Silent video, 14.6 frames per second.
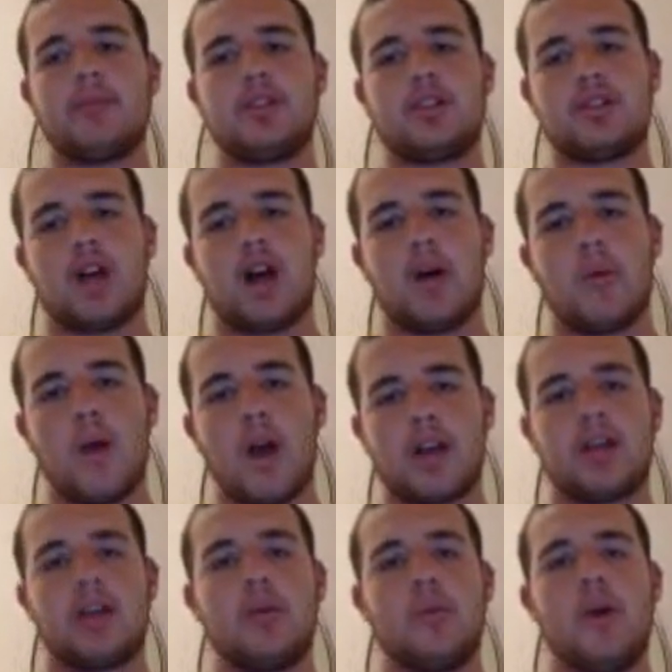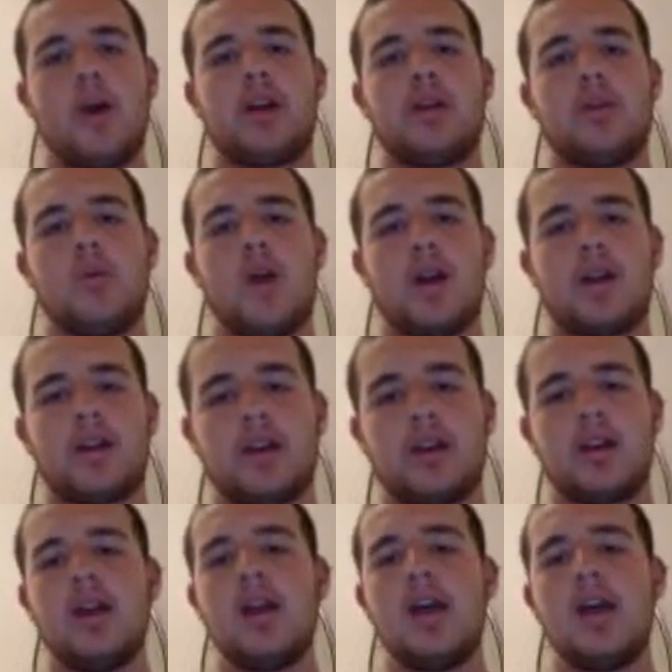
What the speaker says: Just start working and working and working,